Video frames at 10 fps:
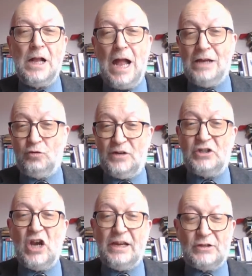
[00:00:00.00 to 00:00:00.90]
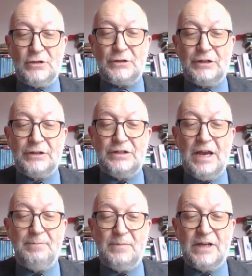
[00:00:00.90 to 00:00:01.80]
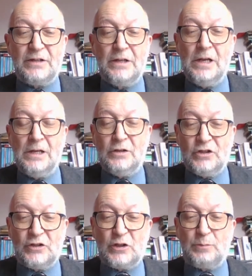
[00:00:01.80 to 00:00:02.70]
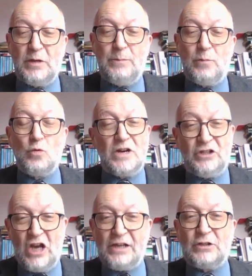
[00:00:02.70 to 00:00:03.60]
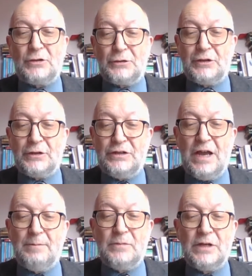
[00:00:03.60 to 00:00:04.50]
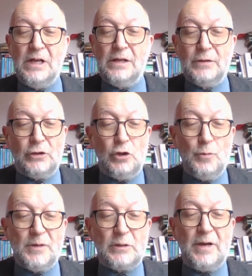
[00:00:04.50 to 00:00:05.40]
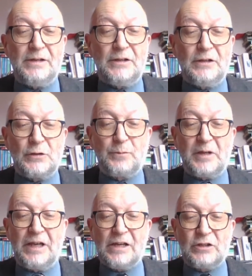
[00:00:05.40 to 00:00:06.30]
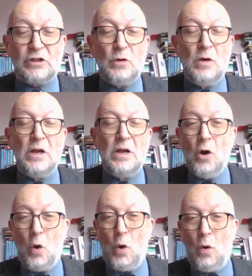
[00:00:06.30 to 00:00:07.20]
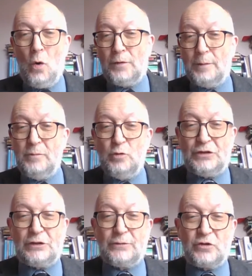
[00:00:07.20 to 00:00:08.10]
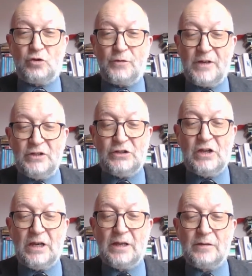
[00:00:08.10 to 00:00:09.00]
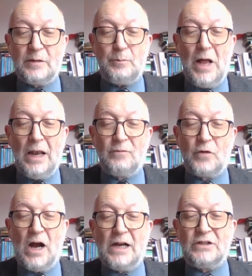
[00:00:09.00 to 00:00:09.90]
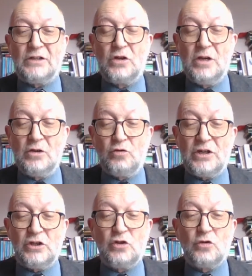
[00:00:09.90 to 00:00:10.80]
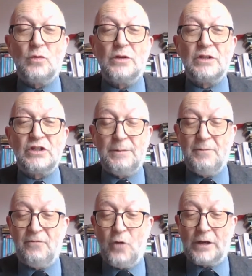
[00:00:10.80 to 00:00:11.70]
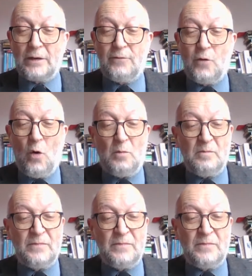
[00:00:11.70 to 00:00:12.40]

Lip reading: and rejected and condemned it, just as people rejected and condemned the Cubist paintings of Picasso or the music of Stravinsky that pulverized traditional symphonic form.